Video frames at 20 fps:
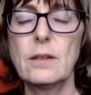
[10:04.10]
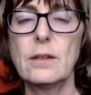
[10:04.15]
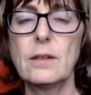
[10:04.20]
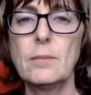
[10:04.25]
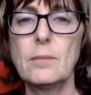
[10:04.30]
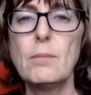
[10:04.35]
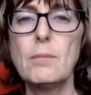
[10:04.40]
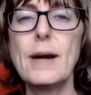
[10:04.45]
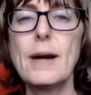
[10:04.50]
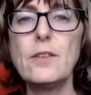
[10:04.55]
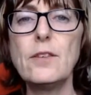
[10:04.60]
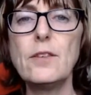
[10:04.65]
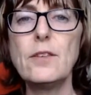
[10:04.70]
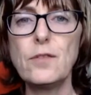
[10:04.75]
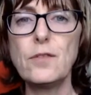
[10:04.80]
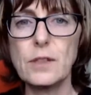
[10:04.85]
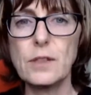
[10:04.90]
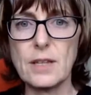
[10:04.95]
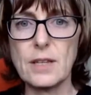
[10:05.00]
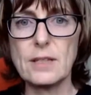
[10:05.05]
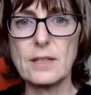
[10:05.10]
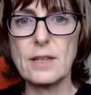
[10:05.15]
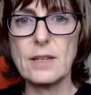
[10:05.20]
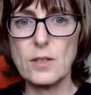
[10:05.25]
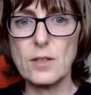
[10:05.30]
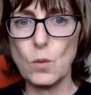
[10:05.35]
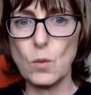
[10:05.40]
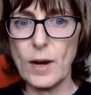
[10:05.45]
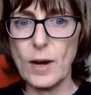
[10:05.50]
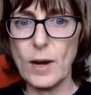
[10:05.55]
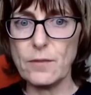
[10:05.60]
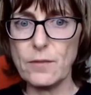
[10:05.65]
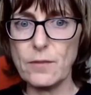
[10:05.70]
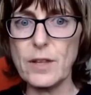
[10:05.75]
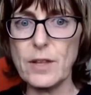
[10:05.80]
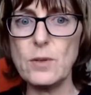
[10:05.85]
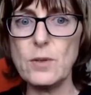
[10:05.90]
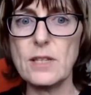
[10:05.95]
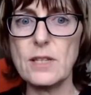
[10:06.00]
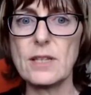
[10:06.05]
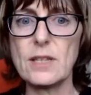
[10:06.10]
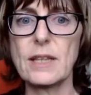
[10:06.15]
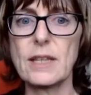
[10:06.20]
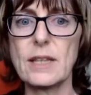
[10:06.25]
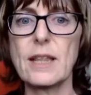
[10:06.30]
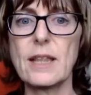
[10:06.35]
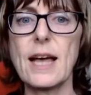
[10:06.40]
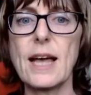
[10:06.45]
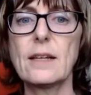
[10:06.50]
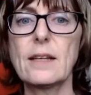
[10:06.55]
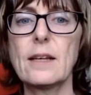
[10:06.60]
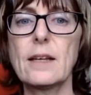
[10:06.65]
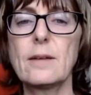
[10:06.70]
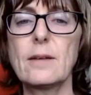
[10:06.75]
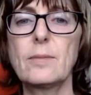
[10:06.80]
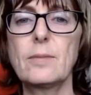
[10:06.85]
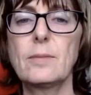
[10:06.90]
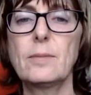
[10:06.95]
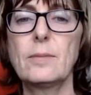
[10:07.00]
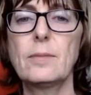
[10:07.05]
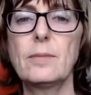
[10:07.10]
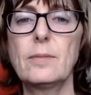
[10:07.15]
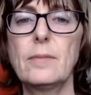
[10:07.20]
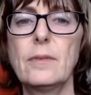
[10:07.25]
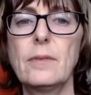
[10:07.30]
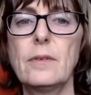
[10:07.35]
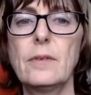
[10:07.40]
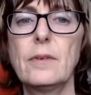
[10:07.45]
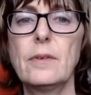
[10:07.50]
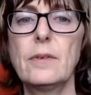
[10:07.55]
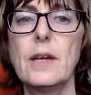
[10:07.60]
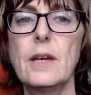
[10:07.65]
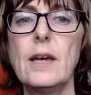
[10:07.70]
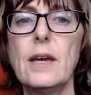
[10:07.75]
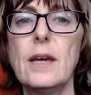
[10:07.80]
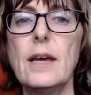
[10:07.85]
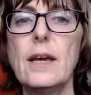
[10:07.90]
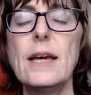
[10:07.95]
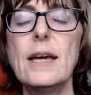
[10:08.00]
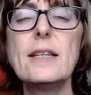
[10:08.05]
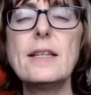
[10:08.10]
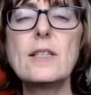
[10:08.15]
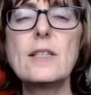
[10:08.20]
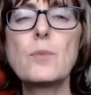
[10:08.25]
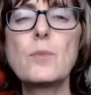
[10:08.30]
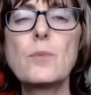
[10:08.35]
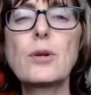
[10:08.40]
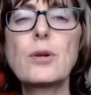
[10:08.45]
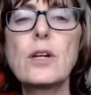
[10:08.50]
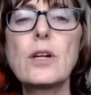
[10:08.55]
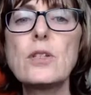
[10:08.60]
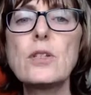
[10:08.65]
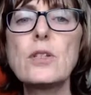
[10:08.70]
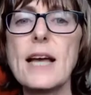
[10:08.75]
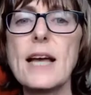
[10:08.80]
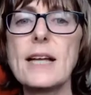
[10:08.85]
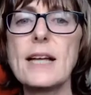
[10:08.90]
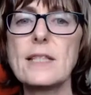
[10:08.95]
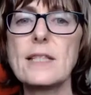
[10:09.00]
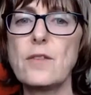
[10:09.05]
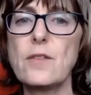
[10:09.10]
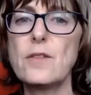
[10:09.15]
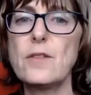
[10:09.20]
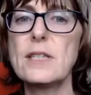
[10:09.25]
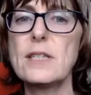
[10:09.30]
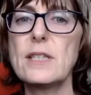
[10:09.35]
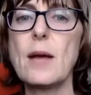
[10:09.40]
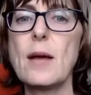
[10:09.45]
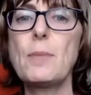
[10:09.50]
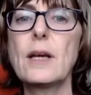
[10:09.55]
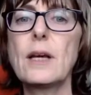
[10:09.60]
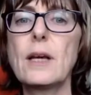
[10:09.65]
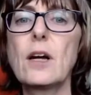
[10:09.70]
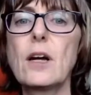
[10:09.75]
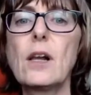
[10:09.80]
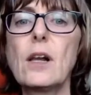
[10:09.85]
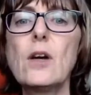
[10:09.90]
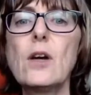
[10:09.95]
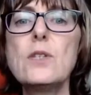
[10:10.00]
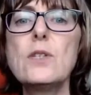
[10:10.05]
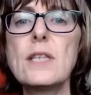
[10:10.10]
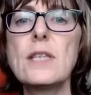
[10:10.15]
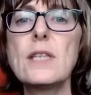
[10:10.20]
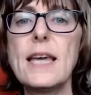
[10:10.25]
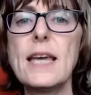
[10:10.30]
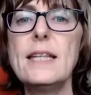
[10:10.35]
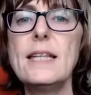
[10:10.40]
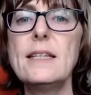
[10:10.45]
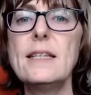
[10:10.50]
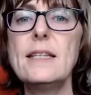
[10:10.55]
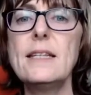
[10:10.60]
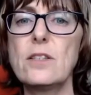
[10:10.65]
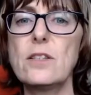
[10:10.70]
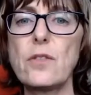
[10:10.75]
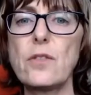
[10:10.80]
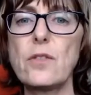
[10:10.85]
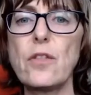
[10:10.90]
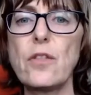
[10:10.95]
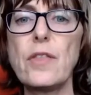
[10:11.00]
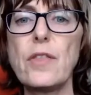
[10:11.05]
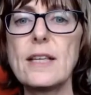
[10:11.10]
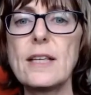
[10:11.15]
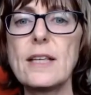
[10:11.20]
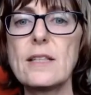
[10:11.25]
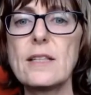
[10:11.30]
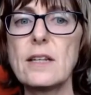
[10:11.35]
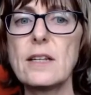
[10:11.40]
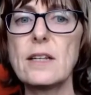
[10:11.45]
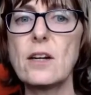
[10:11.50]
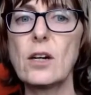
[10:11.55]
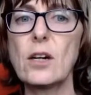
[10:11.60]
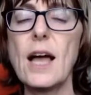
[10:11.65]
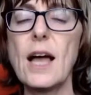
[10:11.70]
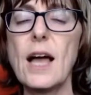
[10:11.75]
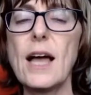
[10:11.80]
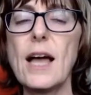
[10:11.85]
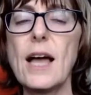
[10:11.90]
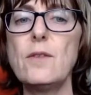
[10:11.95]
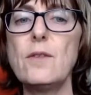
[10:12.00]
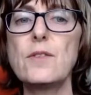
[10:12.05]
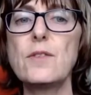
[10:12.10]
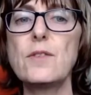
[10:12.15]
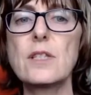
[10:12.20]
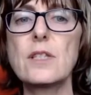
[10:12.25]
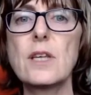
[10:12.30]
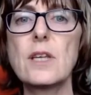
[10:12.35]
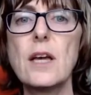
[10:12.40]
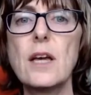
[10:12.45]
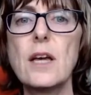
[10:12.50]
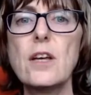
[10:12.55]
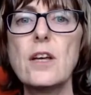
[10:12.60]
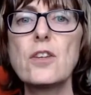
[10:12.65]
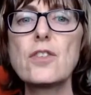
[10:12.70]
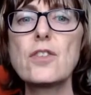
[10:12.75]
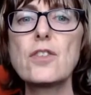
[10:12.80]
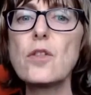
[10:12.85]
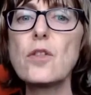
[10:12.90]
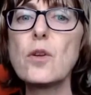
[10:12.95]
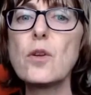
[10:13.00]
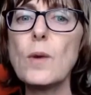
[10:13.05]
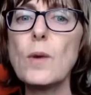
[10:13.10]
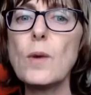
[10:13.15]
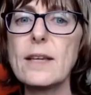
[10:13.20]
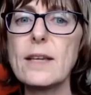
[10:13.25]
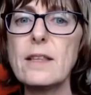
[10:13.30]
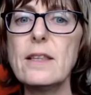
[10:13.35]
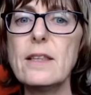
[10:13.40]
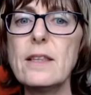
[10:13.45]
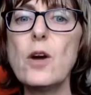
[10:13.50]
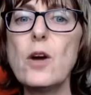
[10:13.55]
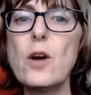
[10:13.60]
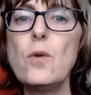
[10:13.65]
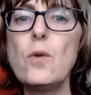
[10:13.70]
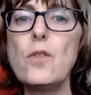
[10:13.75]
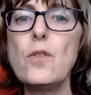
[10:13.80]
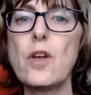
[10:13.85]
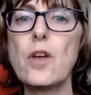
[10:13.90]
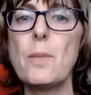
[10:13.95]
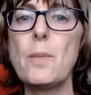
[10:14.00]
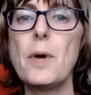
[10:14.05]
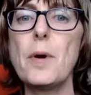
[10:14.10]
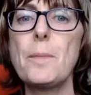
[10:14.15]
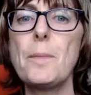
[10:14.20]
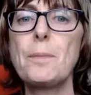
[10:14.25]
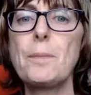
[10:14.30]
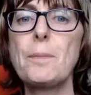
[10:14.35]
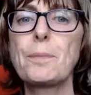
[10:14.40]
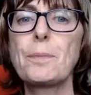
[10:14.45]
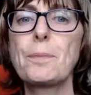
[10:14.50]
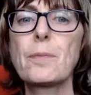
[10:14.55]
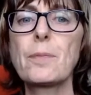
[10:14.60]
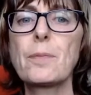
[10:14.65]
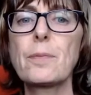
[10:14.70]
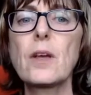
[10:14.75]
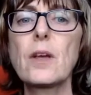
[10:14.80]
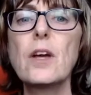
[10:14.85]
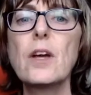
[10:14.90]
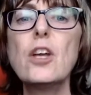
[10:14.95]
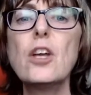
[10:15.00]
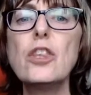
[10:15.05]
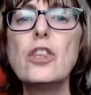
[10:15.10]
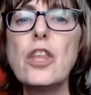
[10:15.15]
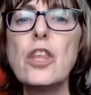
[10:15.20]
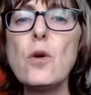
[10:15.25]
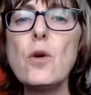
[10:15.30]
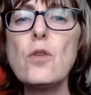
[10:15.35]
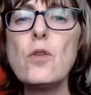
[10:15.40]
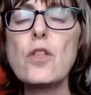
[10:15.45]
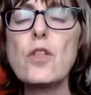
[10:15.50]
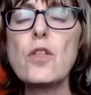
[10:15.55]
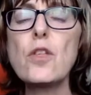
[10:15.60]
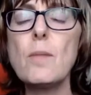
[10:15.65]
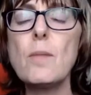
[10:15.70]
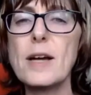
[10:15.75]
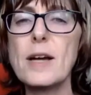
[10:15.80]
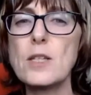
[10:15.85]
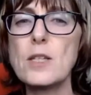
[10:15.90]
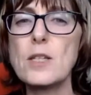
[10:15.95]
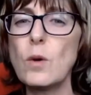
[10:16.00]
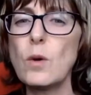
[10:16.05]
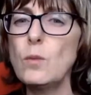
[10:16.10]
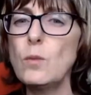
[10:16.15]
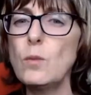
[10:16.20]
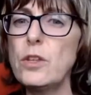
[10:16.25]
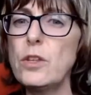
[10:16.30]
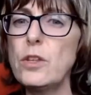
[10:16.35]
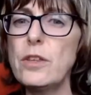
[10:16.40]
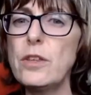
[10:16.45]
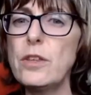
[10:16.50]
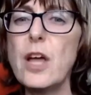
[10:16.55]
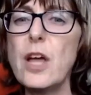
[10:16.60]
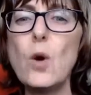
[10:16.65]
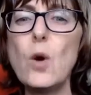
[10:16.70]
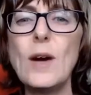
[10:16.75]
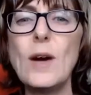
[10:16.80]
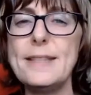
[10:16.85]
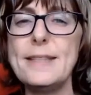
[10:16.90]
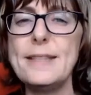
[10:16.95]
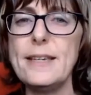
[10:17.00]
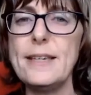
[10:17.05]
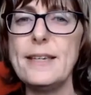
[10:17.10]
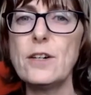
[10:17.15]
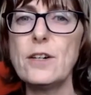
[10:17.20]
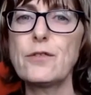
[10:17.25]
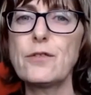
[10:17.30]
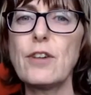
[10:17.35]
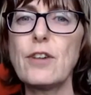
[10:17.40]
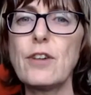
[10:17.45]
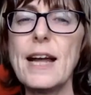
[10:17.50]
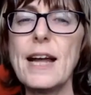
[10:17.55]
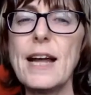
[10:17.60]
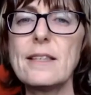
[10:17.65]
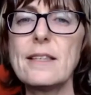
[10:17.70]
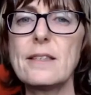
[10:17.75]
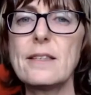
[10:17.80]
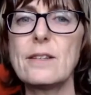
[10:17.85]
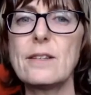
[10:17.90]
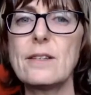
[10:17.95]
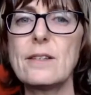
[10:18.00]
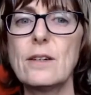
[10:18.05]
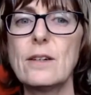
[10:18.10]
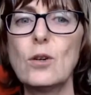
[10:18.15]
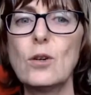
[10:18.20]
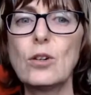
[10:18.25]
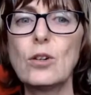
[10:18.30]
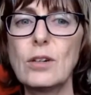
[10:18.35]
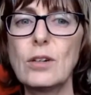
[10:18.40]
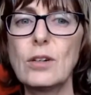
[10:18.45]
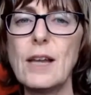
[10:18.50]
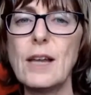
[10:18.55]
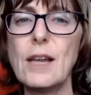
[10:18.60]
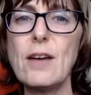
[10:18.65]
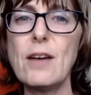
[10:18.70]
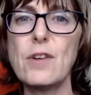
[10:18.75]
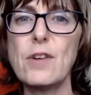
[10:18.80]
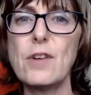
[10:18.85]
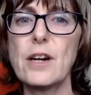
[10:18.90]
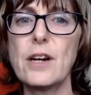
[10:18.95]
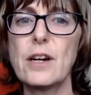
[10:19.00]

Mindfulness is a way of noticing that. It is a process of stepping close in to the things in our lives so that we can know them. Know them as one would know a dear friend or a lover.